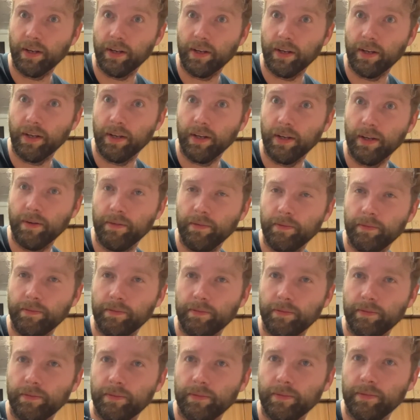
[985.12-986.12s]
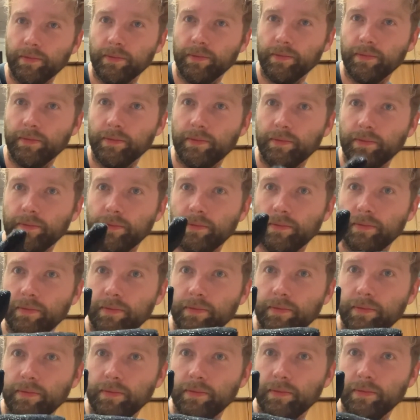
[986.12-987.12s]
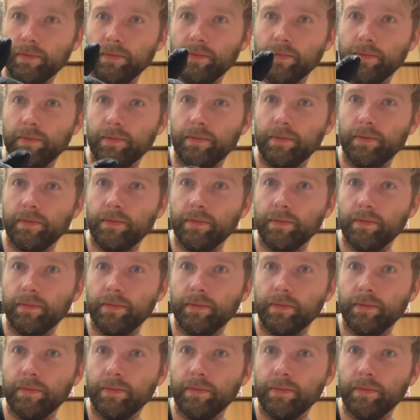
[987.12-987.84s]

Nobody speaks.